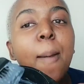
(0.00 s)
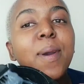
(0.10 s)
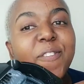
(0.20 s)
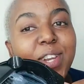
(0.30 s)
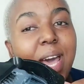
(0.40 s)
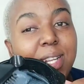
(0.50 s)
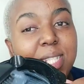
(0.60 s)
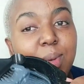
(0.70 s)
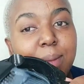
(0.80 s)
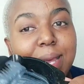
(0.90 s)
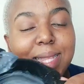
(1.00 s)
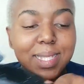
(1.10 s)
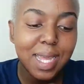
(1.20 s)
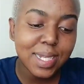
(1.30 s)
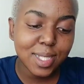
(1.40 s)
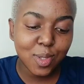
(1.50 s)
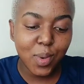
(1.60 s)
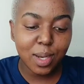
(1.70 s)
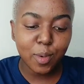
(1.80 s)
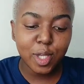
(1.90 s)
But for now, I just want to make this lighter. So
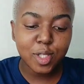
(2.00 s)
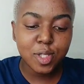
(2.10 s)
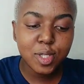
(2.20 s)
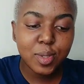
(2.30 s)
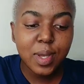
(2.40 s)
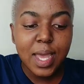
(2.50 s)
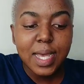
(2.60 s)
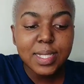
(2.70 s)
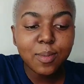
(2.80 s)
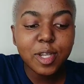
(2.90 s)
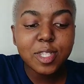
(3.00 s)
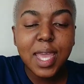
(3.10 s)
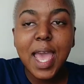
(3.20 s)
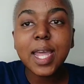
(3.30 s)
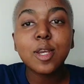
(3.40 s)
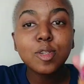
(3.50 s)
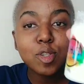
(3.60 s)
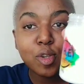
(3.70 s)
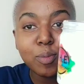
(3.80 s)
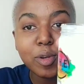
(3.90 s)
what I'm going to do is I'm going to add
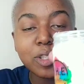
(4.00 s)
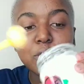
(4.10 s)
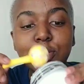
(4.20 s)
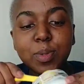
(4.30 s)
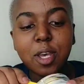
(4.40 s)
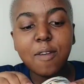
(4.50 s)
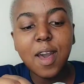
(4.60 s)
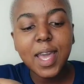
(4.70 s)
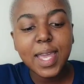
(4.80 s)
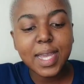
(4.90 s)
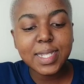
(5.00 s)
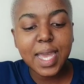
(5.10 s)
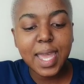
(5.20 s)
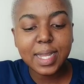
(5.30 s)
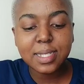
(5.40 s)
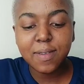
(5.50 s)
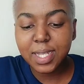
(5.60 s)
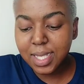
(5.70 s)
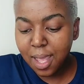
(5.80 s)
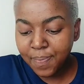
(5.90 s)
2 more scoops of our hair dye
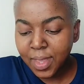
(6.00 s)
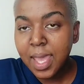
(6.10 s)
activator.